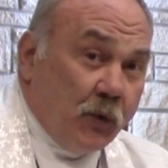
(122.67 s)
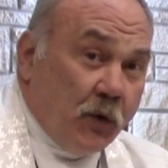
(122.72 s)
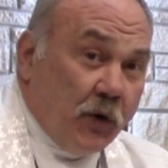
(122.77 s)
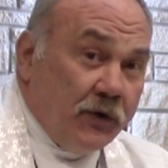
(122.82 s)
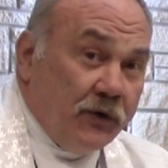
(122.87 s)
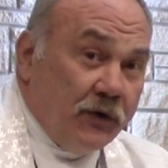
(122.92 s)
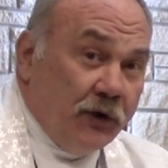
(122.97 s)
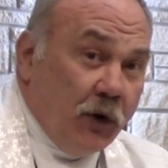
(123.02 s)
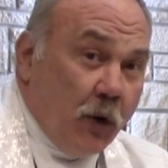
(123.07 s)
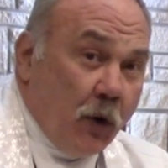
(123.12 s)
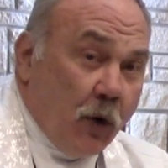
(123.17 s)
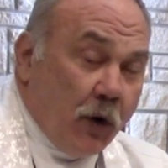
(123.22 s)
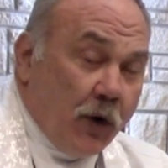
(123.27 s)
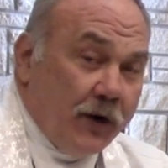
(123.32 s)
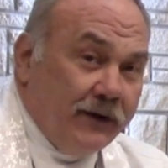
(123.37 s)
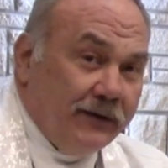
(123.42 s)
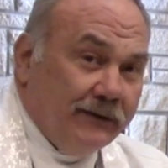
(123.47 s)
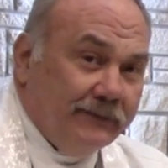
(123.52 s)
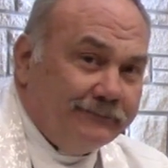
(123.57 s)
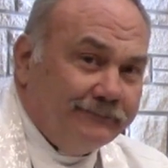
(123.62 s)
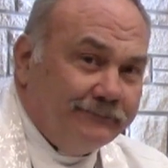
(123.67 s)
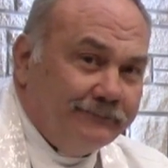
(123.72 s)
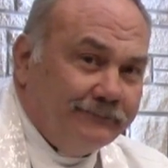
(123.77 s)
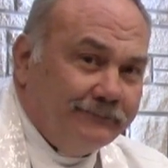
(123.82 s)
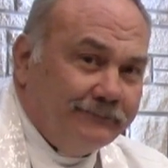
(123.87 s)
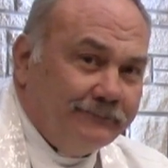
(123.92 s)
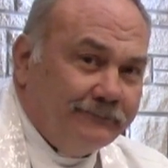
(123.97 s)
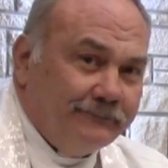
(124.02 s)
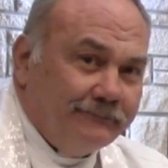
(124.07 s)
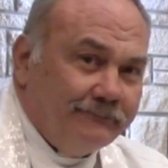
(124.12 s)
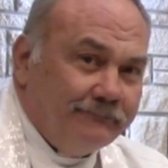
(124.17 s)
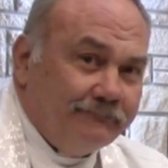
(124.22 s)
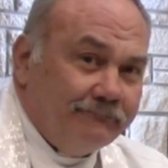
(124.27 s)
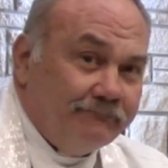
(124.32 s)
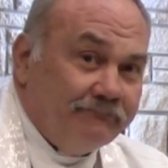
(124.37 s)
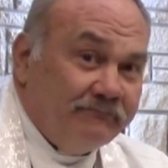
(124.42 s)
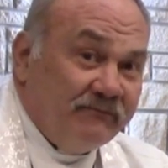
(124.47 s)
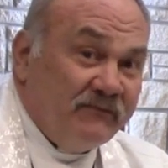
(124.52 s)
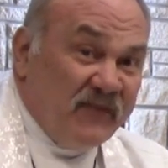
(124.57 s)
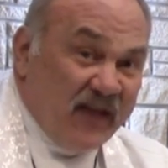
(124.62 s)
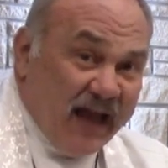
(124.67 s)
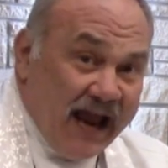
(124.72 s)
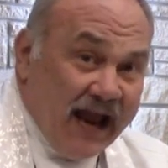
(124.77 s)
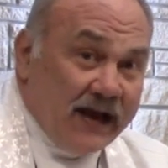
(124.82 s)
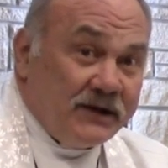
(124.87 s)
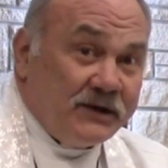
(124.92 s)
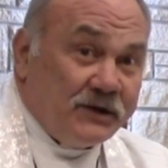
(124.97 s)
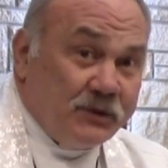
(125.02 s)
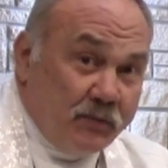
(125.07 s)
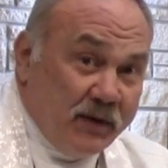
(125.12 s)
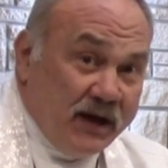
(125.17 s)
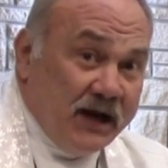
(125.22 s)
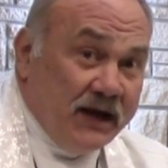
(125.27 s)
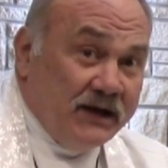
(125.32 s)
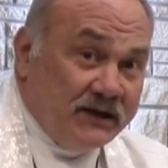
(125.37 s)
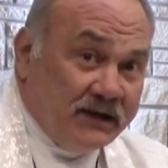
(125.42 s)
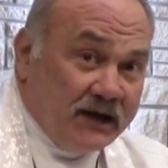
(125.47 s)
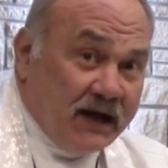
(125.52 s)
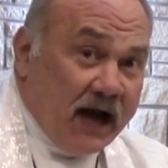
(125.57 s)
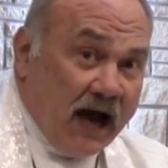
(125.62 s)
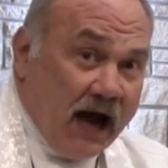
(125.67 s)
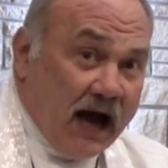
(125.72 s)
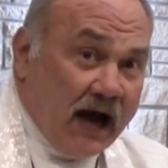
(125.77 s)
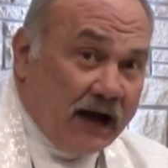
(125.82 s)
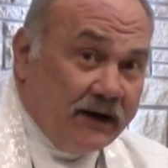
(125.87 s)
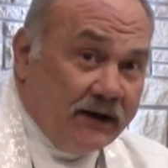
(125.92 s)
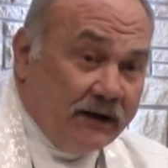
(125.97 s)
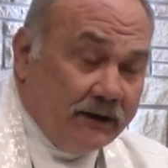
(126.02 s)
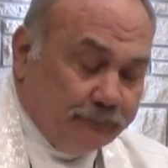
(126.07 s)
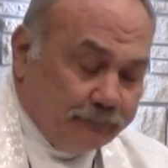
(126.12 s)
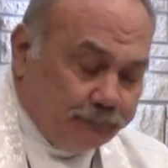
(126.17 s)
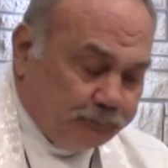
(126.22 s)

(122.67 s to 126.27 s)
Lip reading: word of the Lord. Thanks be to God.